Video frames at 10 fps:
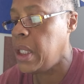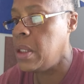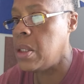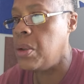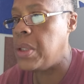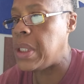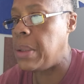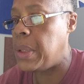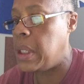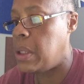Let's go to
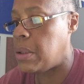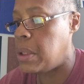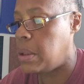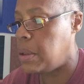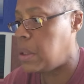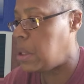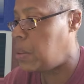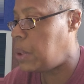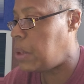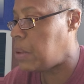something else here and see
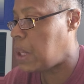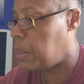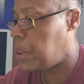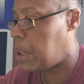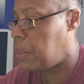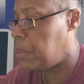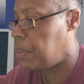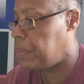what else I can pick up.